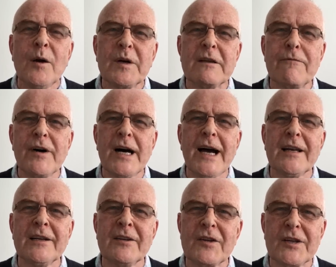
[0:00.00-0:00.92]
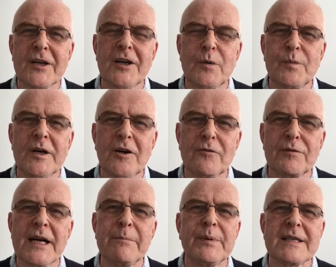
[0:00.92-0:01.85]
with violent third world
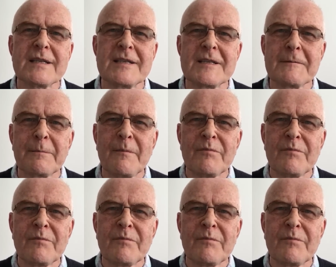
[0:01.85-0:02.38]
rapists.